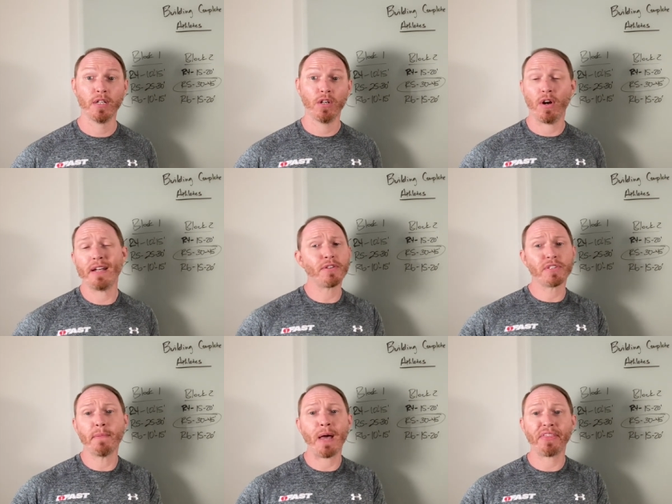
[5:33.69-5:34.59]
Right now,
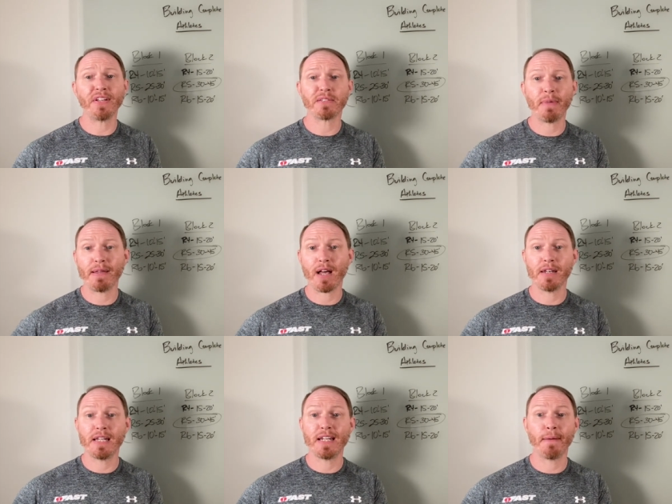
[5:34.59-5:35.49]
some athletes may not
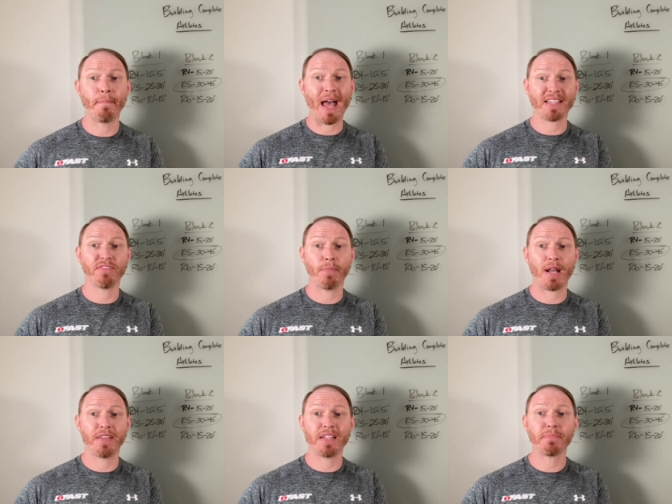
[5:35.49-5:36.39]
need a massive amount
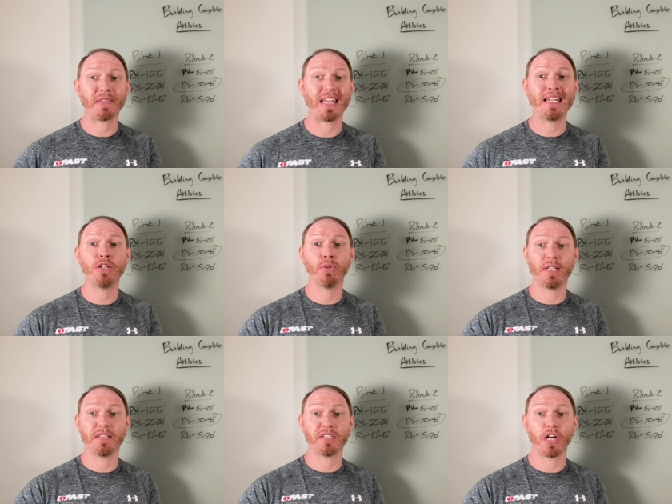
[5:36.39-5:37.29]
of this, but they need to at
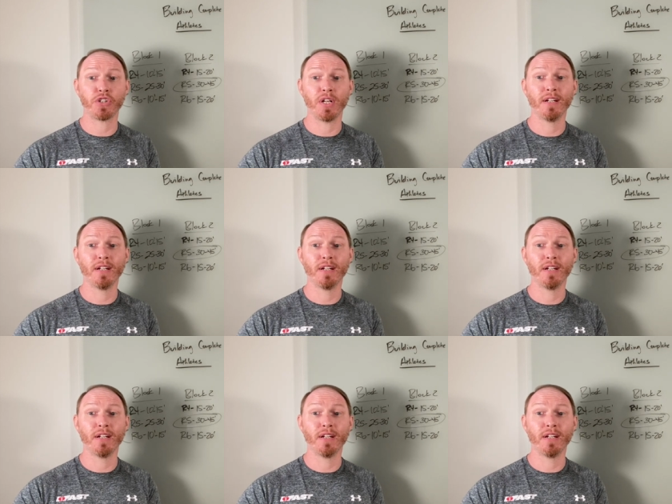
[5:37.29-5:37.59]
least touch it,